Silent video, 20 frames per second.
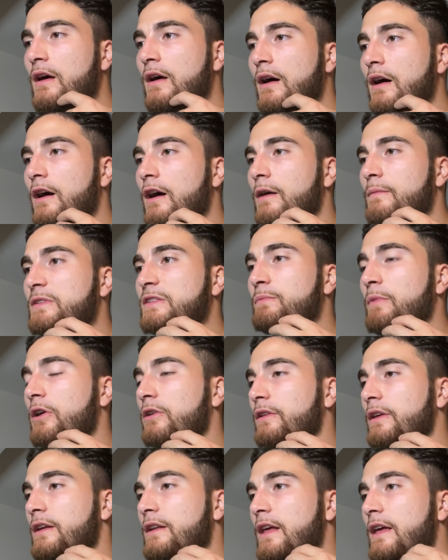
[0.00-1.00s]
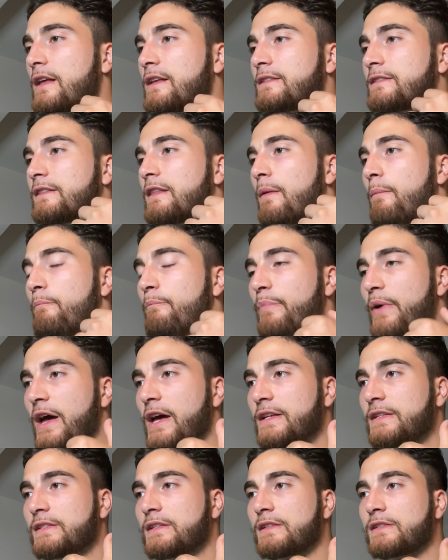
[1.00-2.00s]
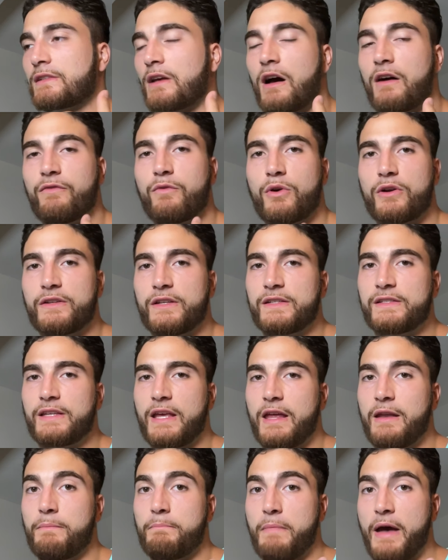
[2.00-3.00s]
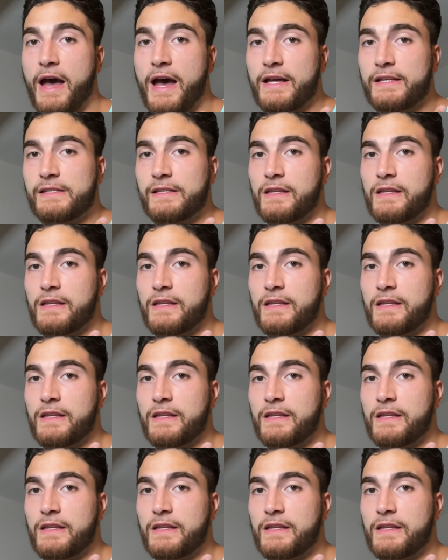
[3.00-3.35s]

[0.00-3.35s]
SmartLead is the best software to send mass